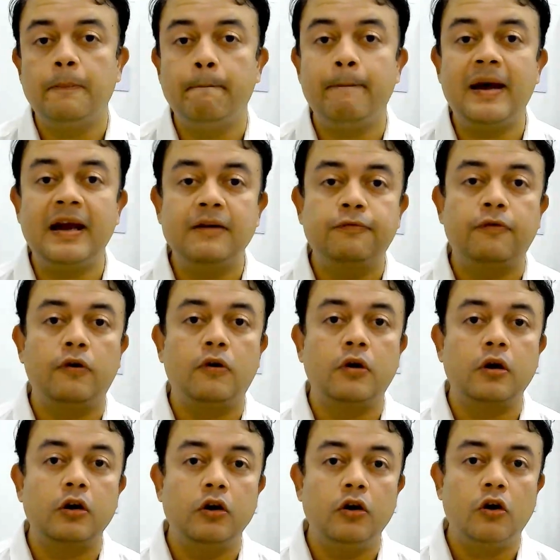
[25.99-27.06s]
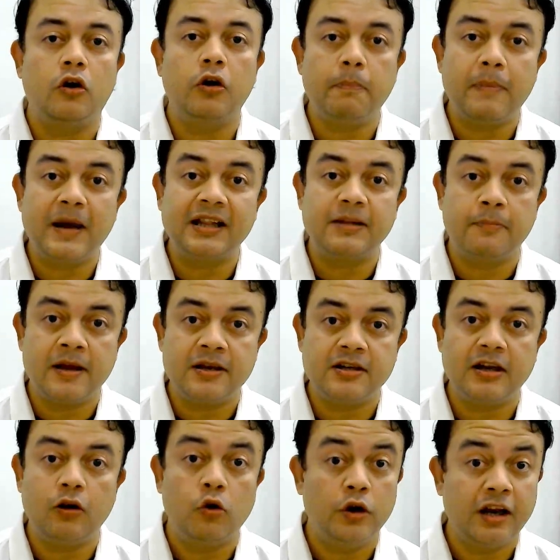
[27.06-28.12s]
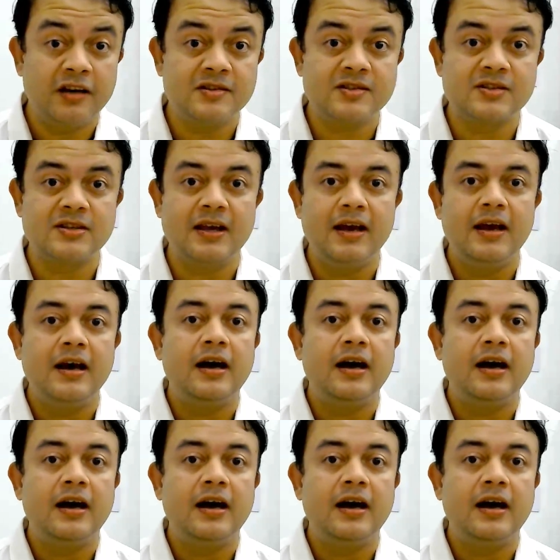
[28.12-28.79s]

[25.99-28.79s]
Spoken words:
meant for non-mathematical audience,